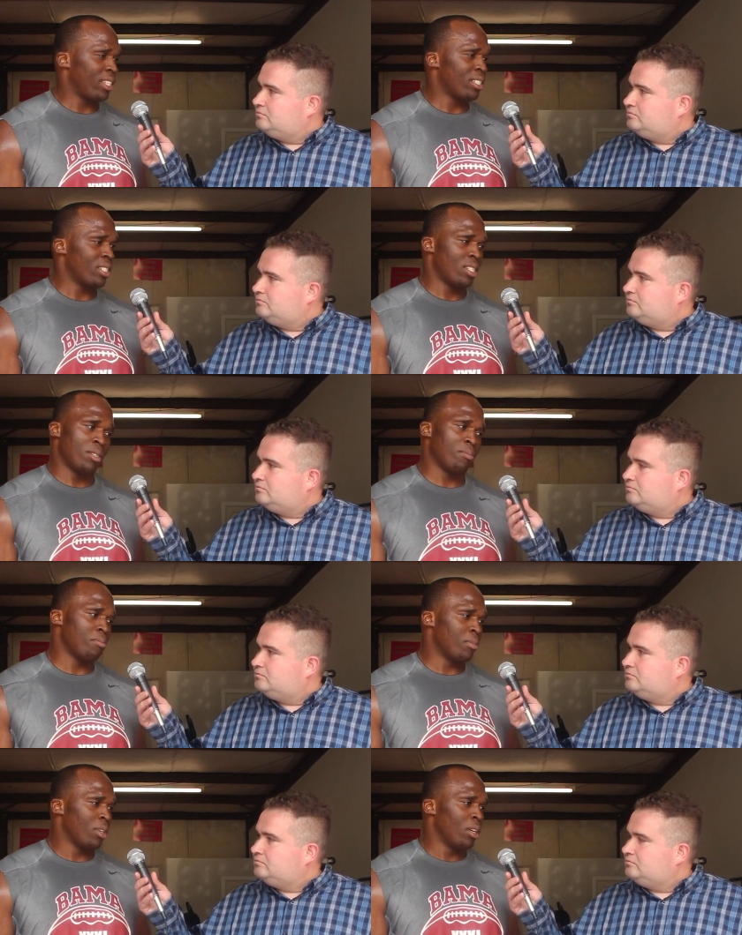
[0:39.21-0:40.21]
Speaker 1: season, and
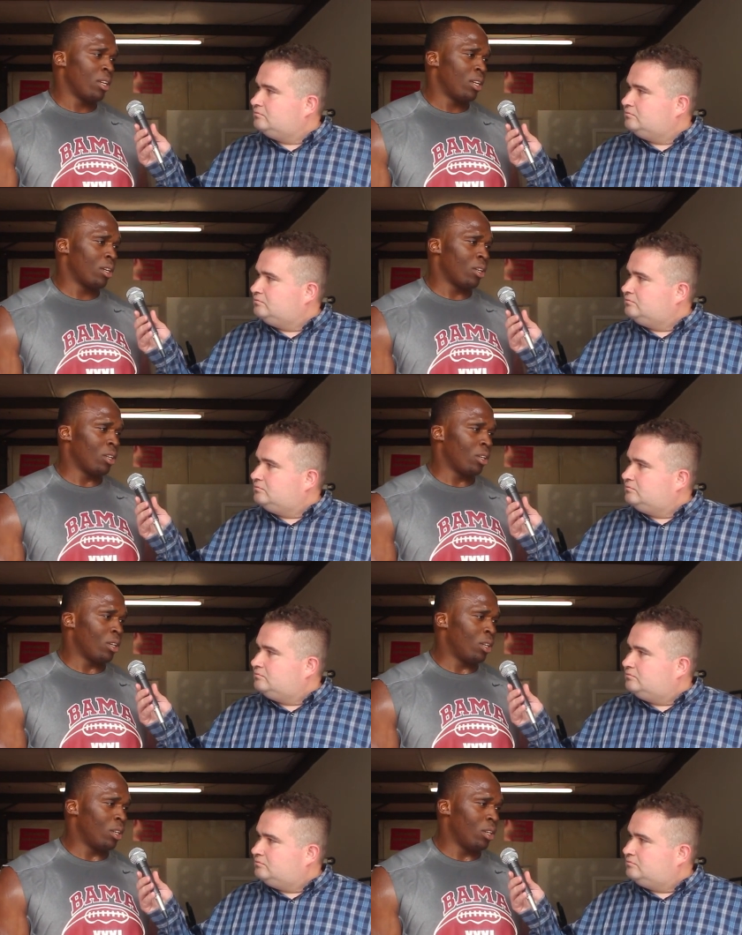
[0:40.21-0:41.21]
uh,
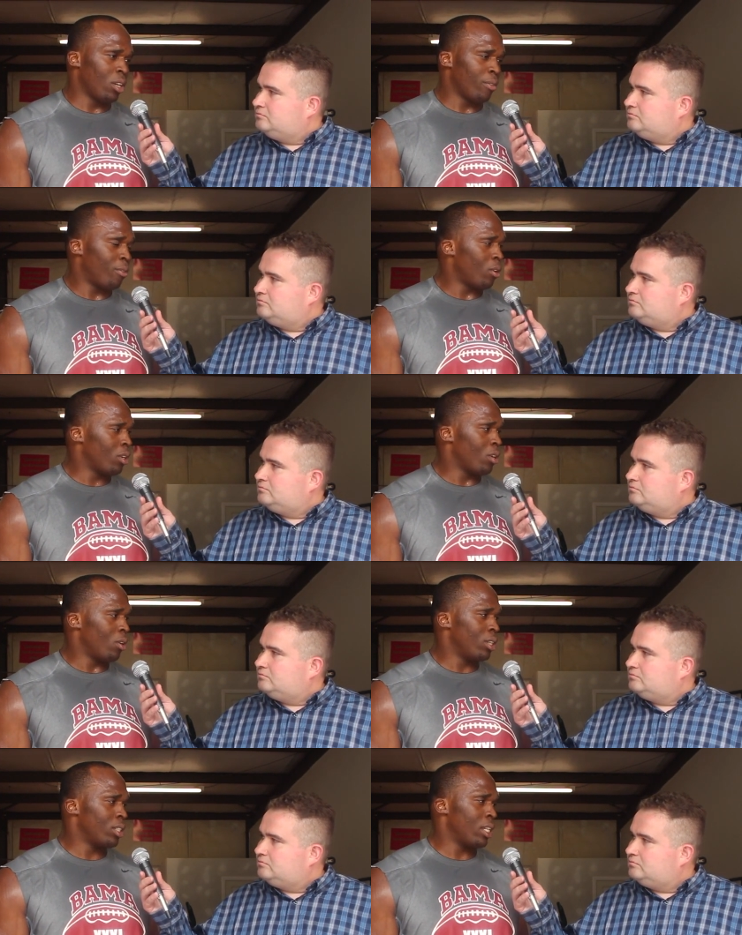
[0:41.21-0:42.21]
good. Looking forward to
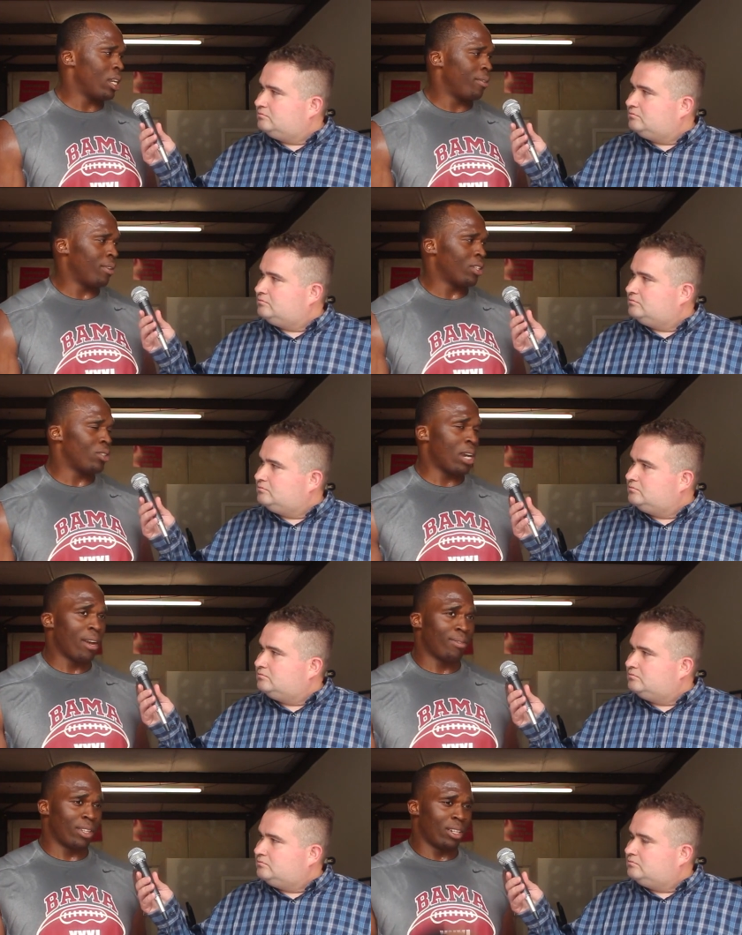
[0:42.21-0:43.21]
going into the NFL
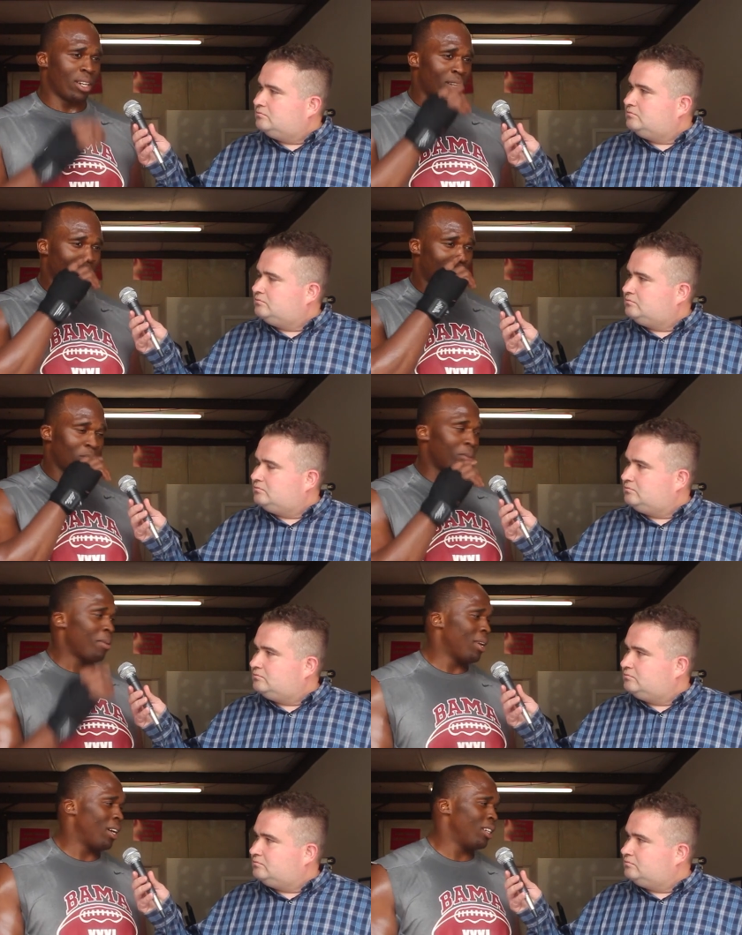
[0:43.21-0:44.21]
draft. And uh, shoot,
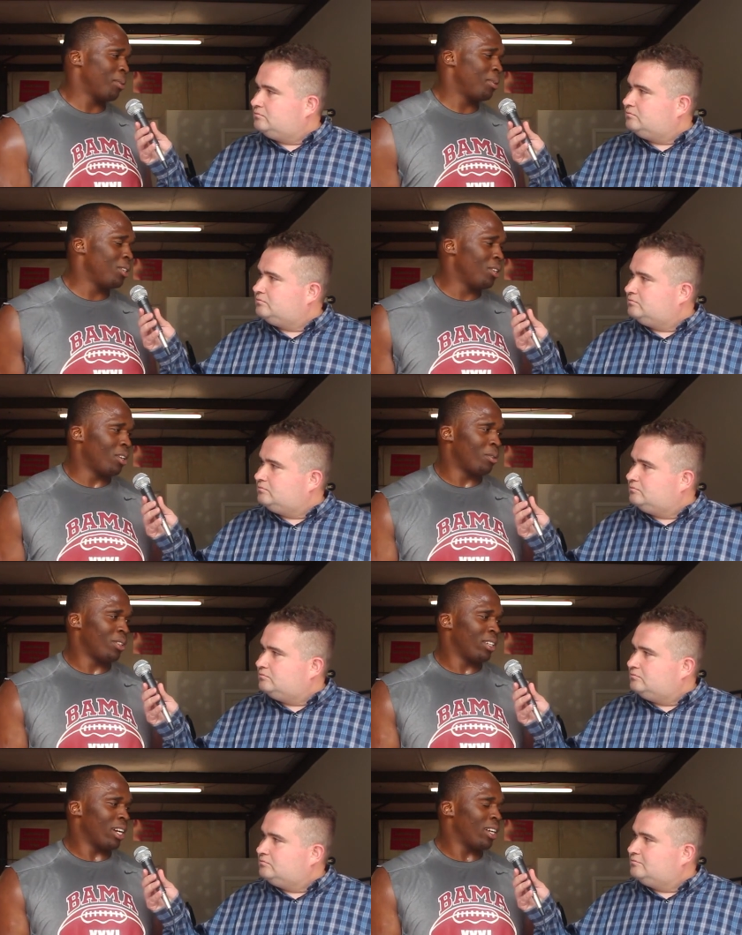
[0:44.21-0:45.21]
maybe I'll end up in New York with
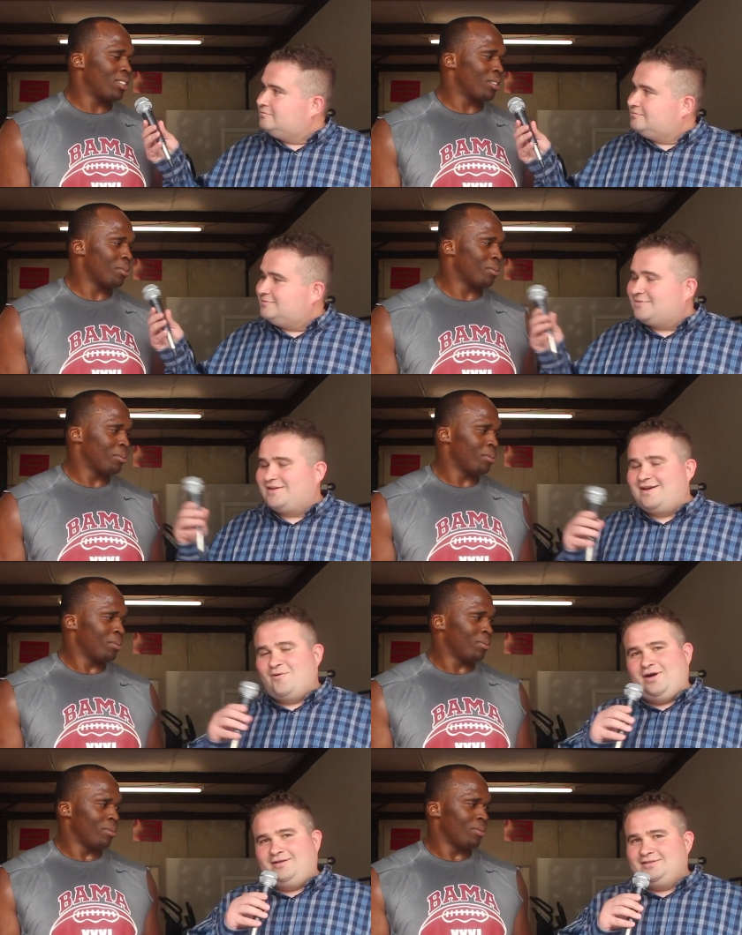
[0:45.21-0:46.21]
you
Speaker 2: guys. Yeah,
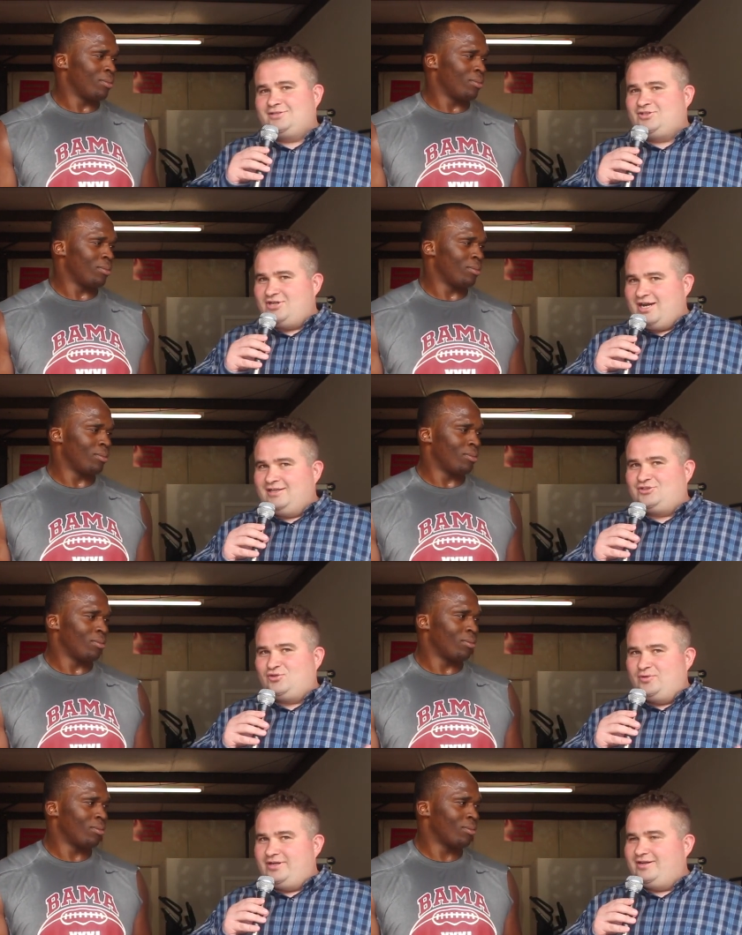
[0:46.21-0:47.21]
well, the Giants
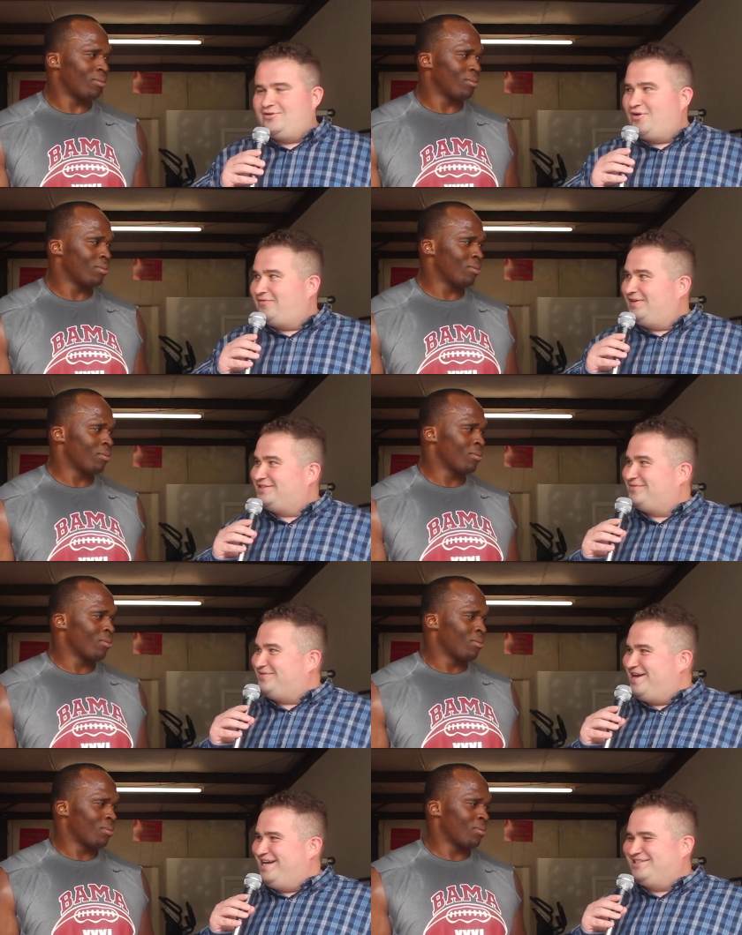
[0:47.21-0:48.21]
do need an offensive
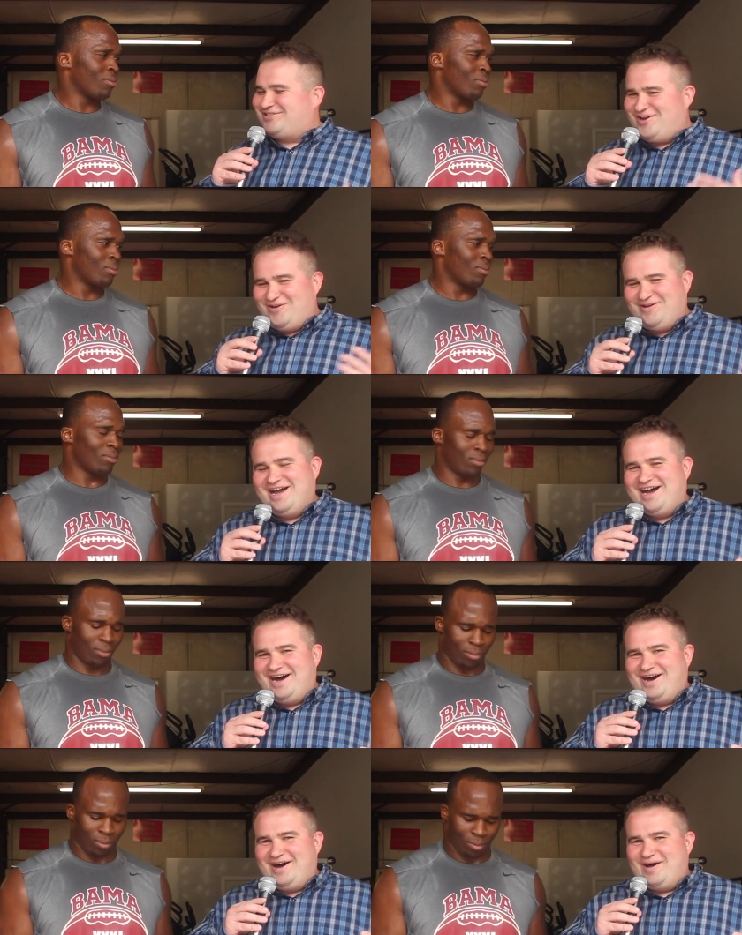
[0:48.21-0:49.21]
line, so
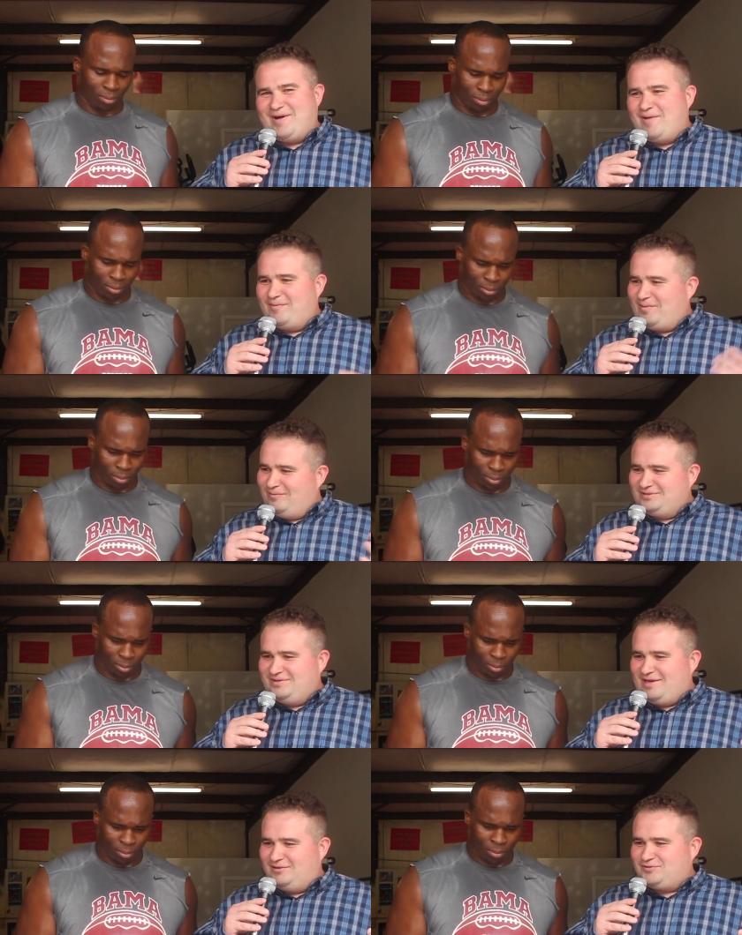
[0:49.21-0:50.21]
uh,
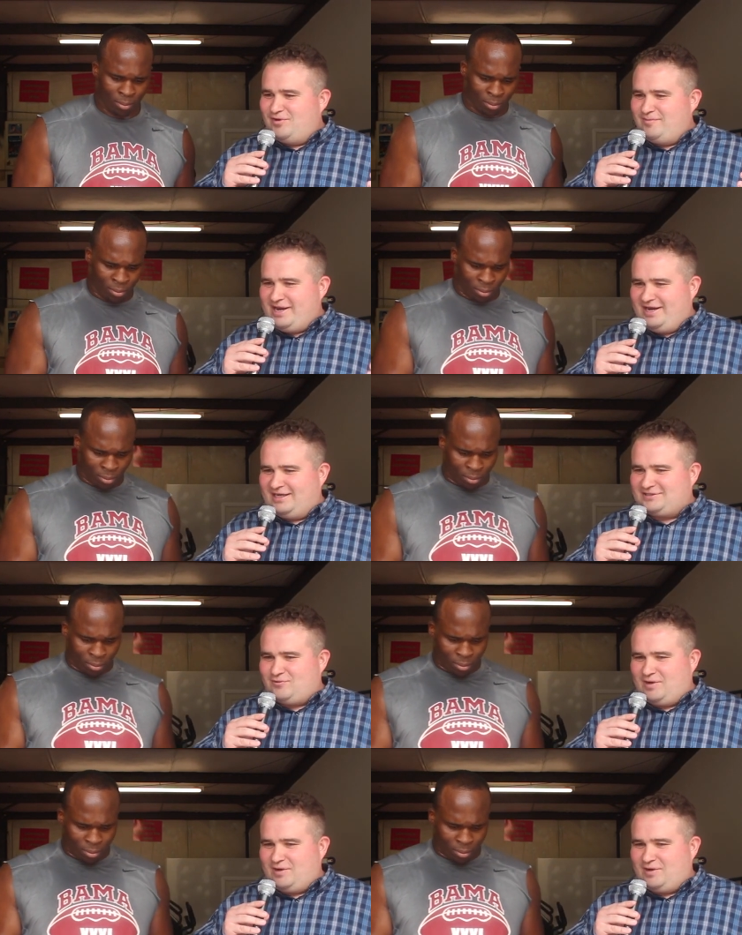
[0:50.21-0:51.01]
that was one of my next